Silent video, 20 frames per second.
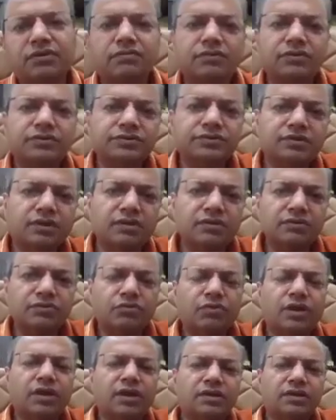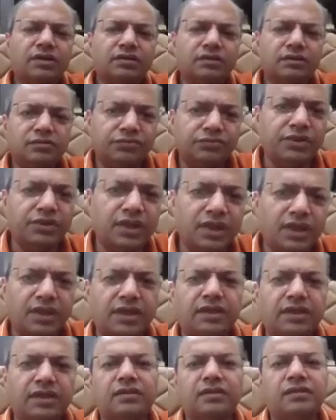was not quite fitting
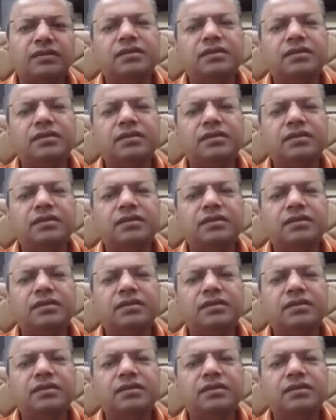in.